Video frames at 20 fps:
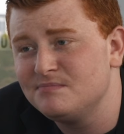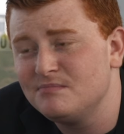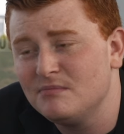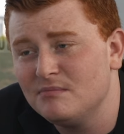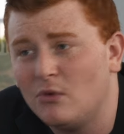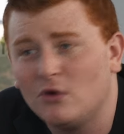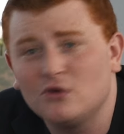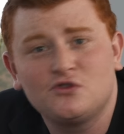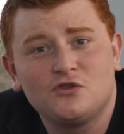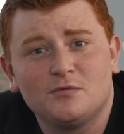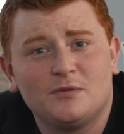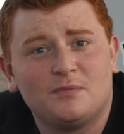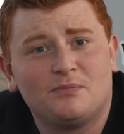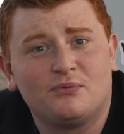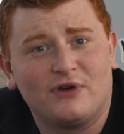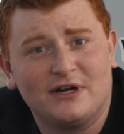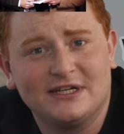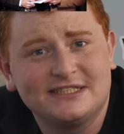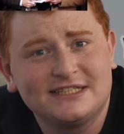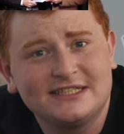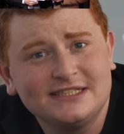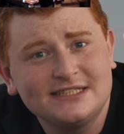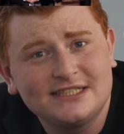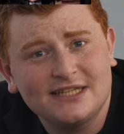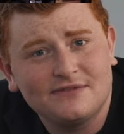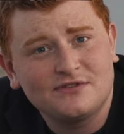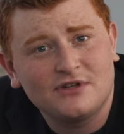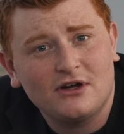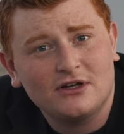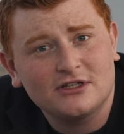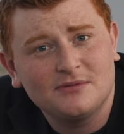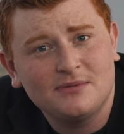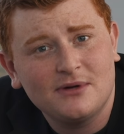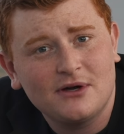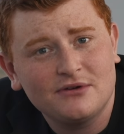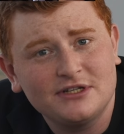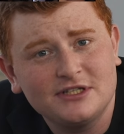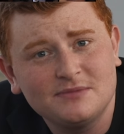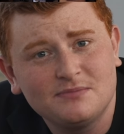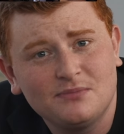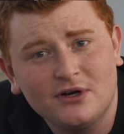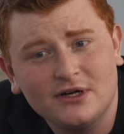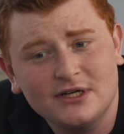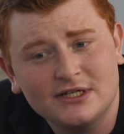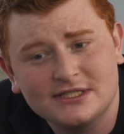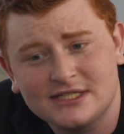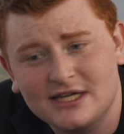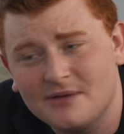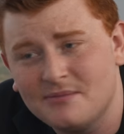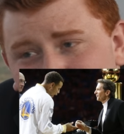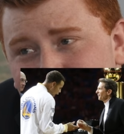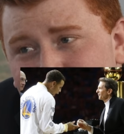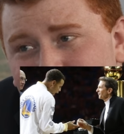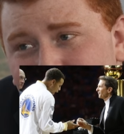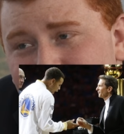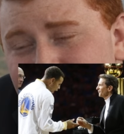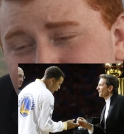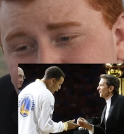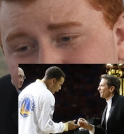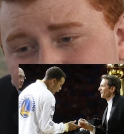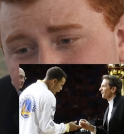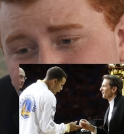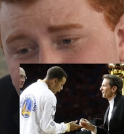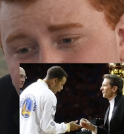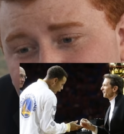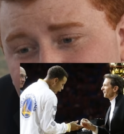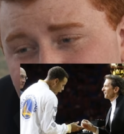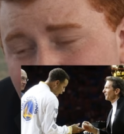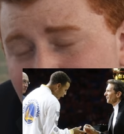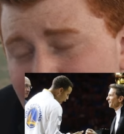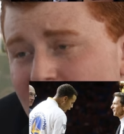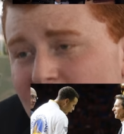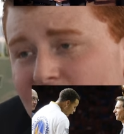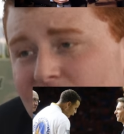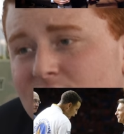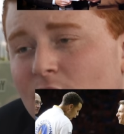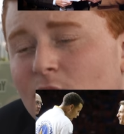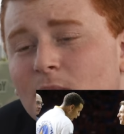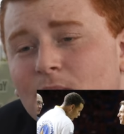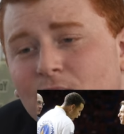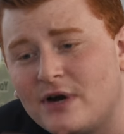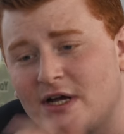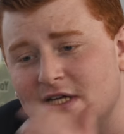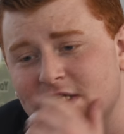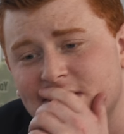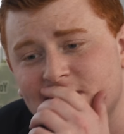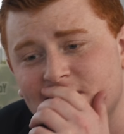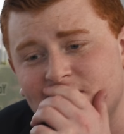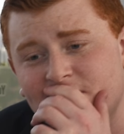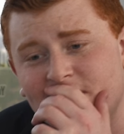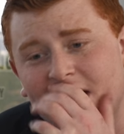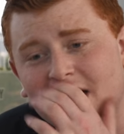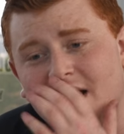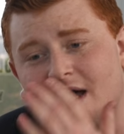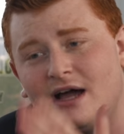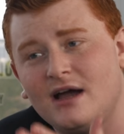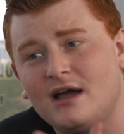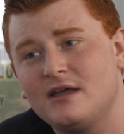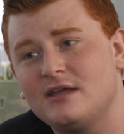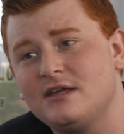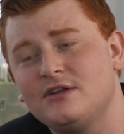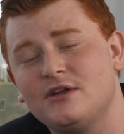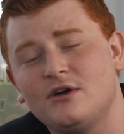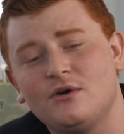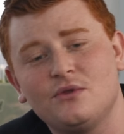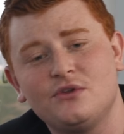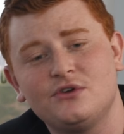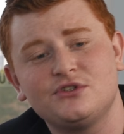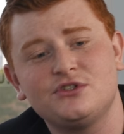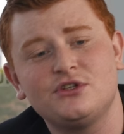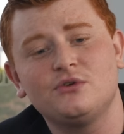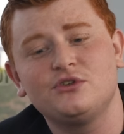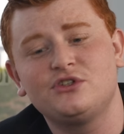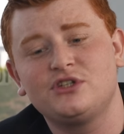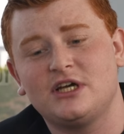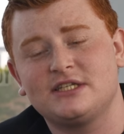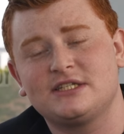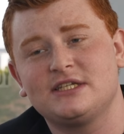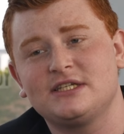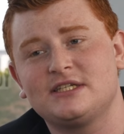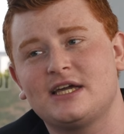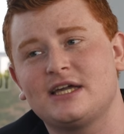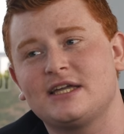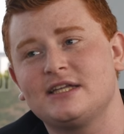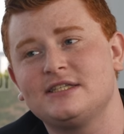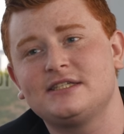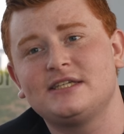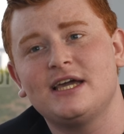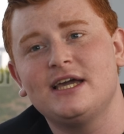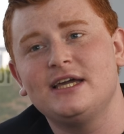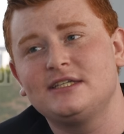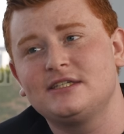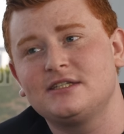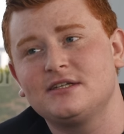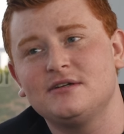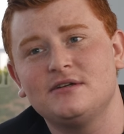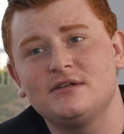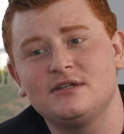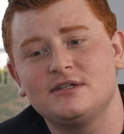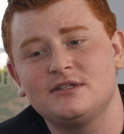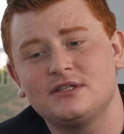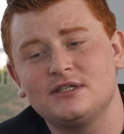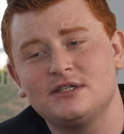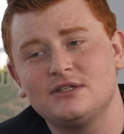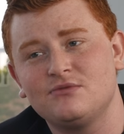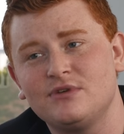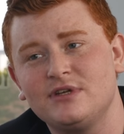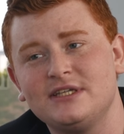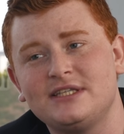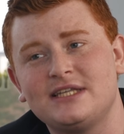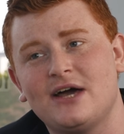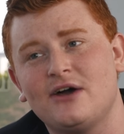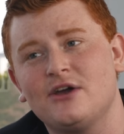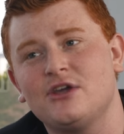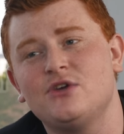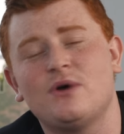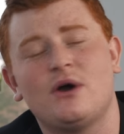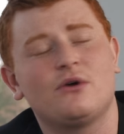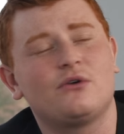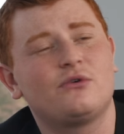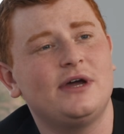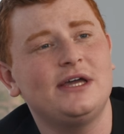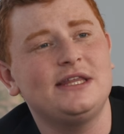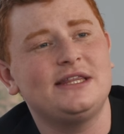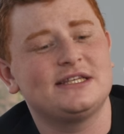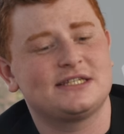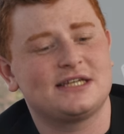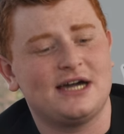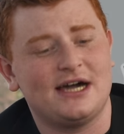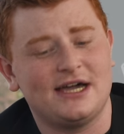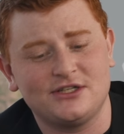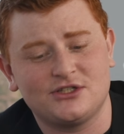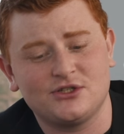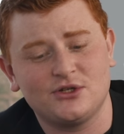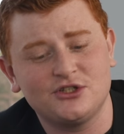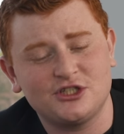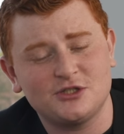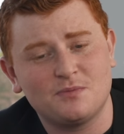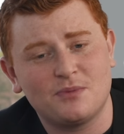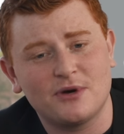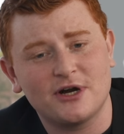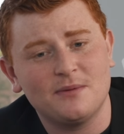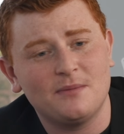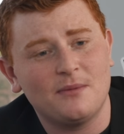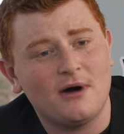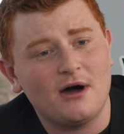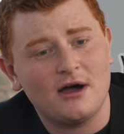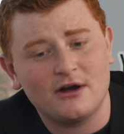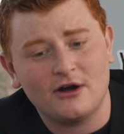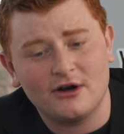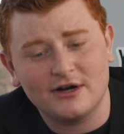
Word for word: Multiple presidents have talked about his books. I mean, this guy is so impressive that, you know, there's no justice I can say to really tell you how great this guy is. So let's just bring him on.